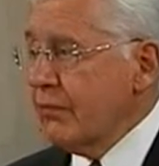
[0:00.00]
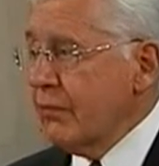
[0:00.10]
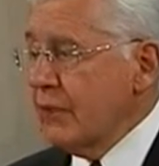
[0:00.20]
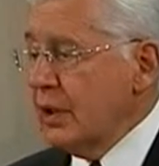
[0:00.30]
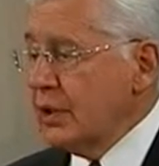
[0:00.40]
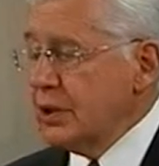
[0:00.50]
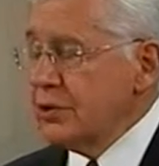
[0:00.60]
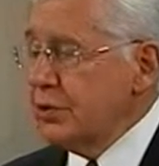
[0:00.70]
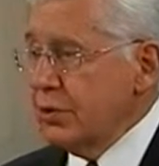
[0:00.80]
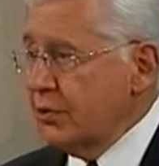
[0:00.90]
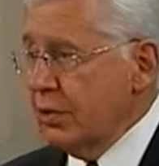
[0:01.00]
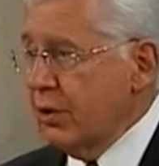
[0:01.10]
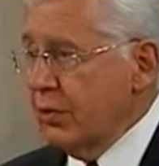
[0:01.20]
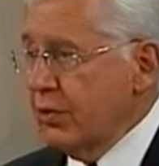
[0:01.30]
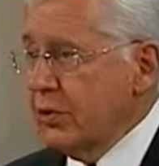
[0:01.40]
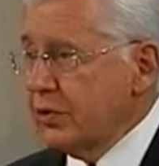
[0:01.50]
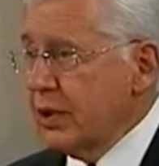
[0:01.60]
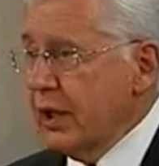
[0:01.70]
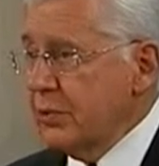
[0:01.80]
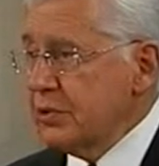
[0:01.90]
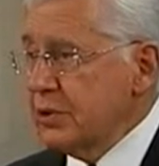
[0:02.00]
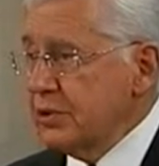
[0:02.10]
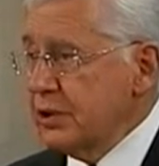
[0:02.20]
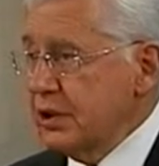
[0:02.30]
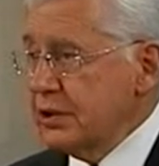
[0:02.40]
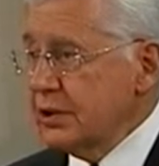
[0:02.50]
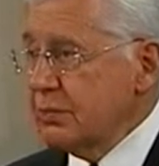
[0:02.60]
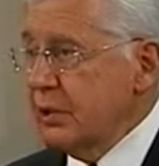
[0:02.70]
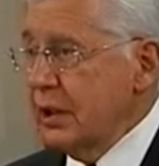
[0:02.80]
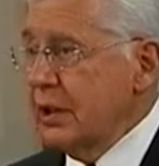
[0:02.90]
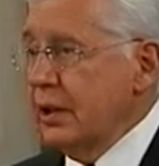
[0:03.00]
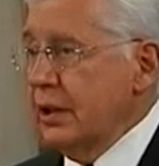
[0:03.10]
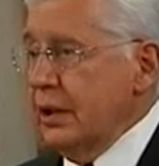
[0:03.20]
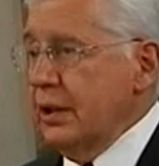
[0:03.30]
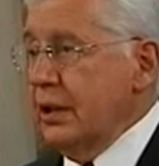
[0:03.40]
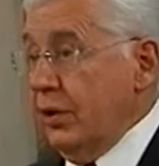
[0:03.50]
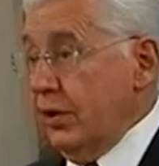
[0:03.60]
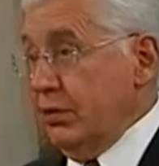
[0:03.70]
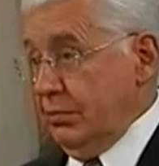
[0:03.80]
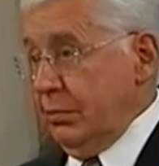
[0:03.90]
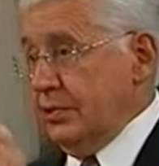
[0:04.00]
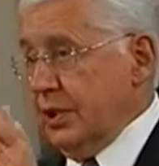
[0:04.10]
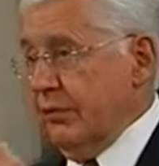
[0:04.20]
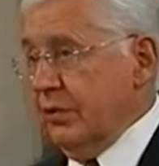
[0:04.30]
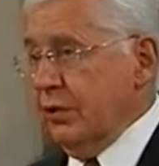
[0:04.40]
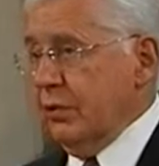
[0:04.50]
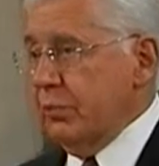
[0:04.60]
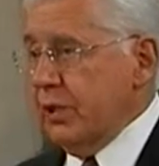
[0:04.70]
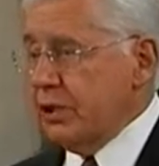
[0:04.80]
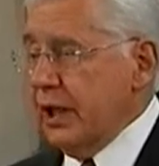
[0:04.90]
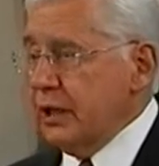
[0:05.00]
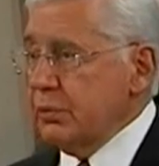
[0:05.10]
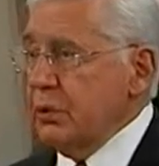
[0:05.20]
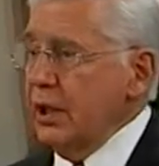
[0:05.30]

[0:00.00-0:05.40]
And he says, you don't know those times and seasons, but, it's given to you to preach the gospel.